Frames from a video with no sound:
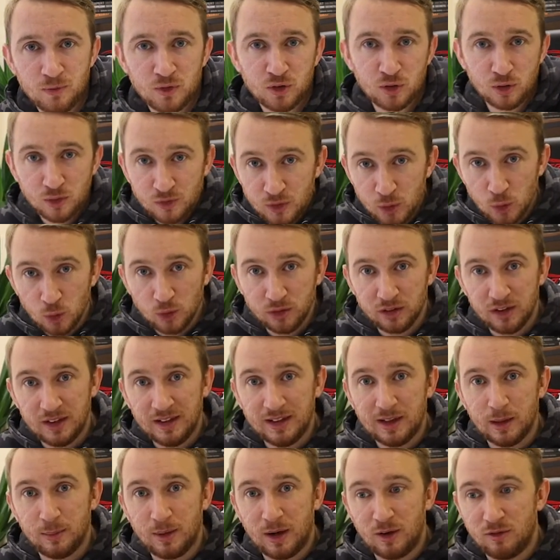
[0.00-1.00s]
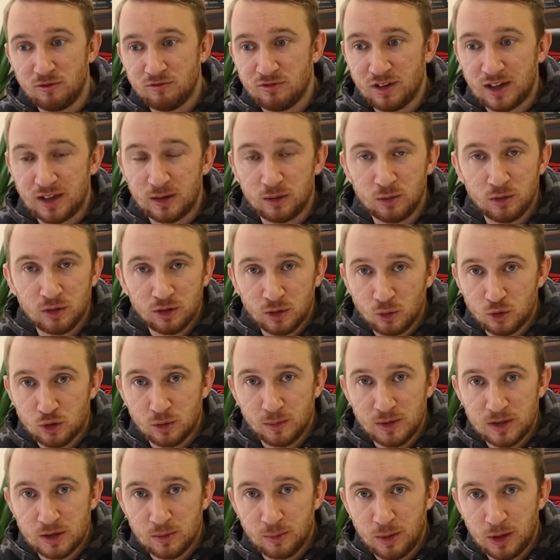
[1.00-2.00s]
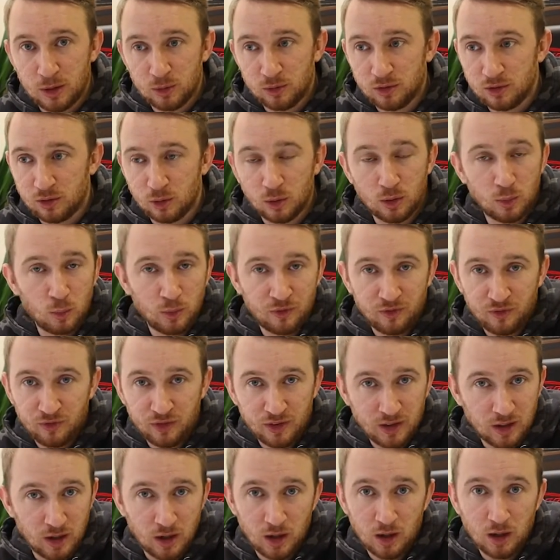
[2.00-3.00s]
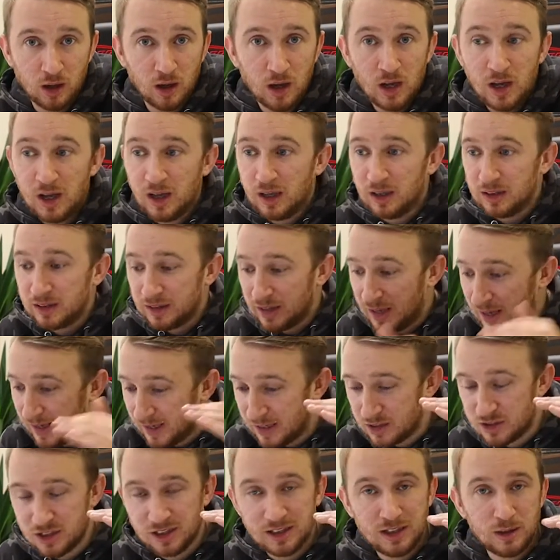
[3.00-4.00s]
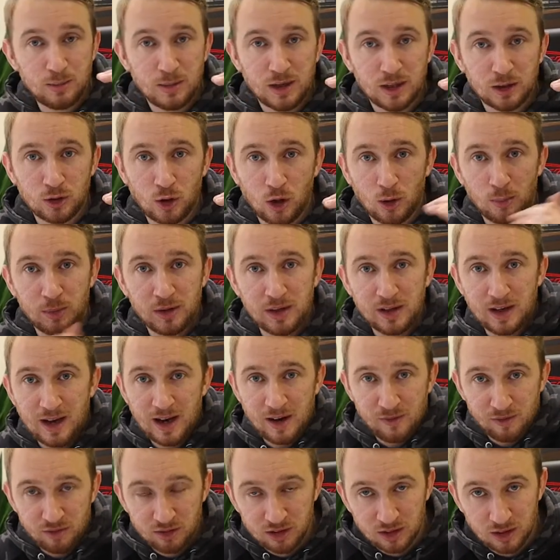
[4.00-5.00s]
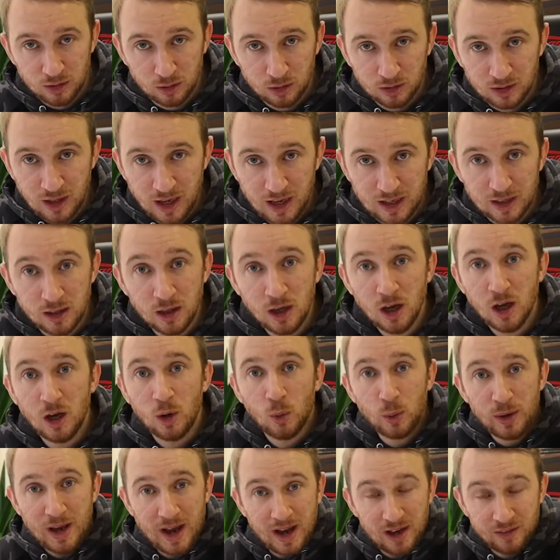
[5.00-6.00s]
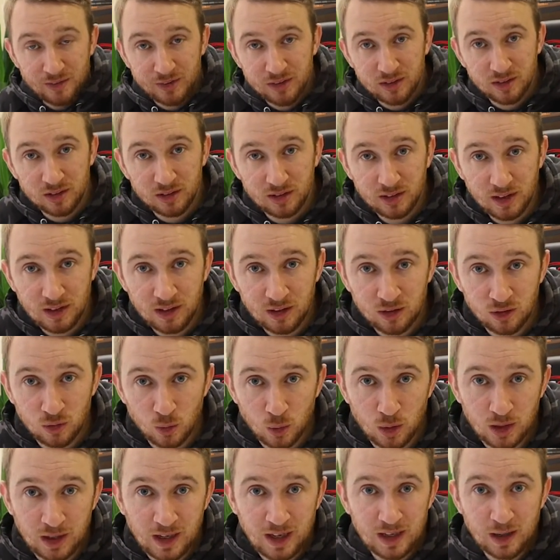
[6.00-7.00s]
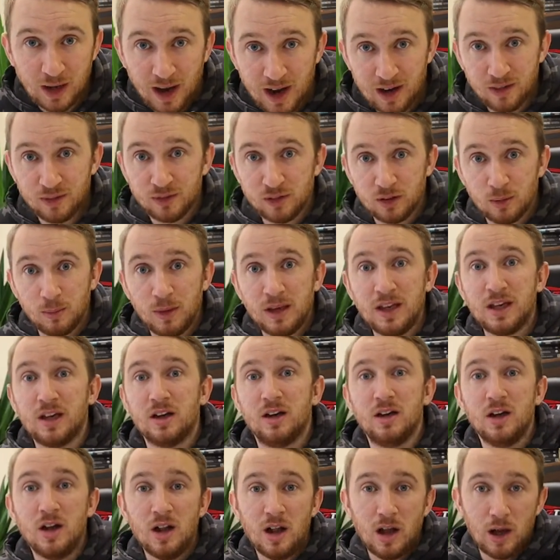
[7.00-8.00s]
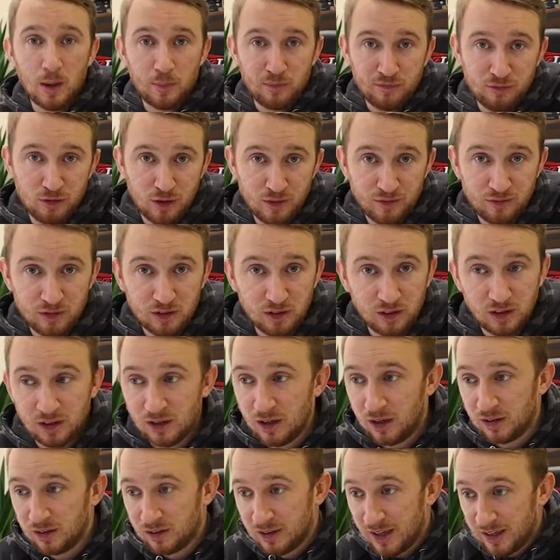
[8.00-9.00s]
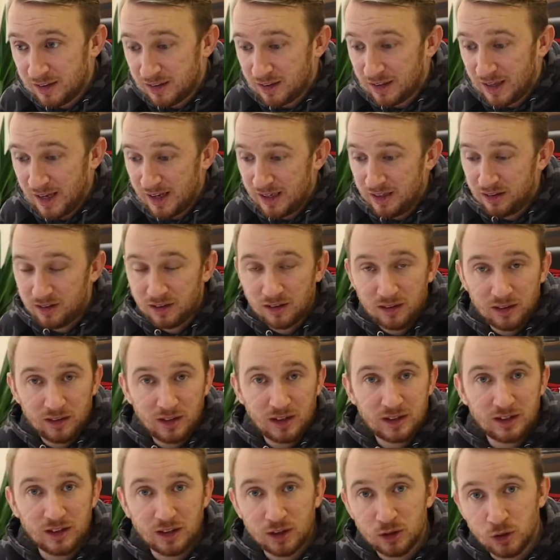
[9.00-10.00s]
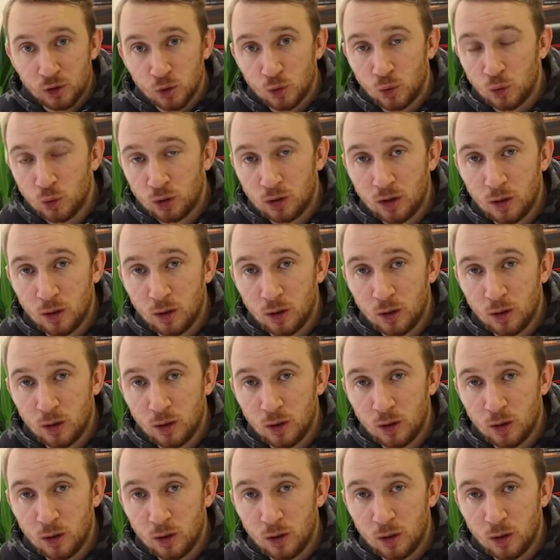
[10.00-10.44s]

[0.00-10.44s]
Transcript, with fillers: So if you're thinking about writing social media posts or a uh, large email copy every single day, we have to stick to it. Okay, you have to make it a priority, a dedicated thing that you're